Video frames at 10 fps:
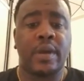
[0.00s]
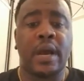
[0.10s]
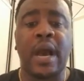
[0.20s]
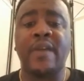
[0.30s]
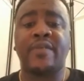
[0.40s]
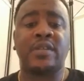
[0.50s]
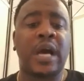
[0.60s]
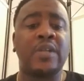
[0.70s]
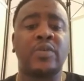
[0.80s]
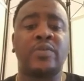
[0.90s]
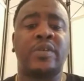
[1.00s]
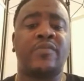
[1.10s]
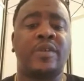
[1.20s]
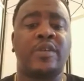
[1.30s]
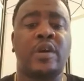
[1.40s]
I have entitled this
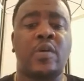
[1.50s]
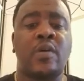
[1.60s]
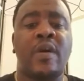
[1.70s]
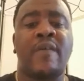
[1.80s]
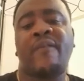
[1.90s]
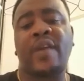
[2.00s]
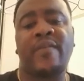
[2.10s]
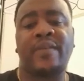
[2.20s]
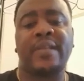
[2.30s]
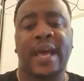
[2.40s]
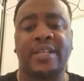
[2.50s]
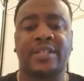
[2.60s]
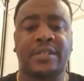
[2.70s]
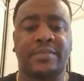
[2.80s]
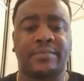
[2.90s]
video, Faith in
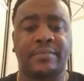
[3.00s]
Action.